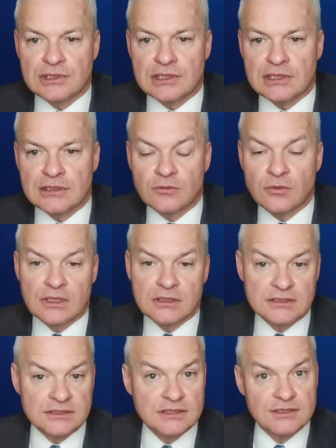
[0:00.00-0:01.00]
And, well,
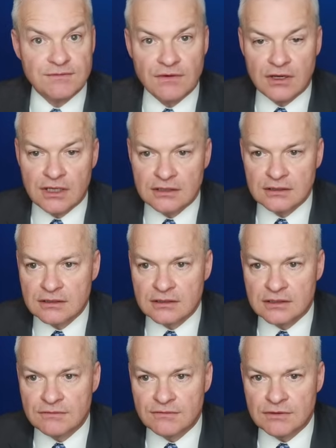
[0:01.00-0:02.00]
this is fine,
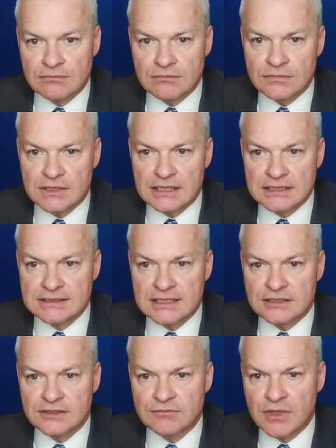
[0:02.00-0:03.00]
given the
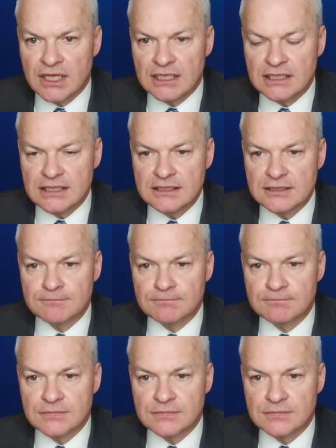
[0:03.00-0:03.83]
extent of my lead.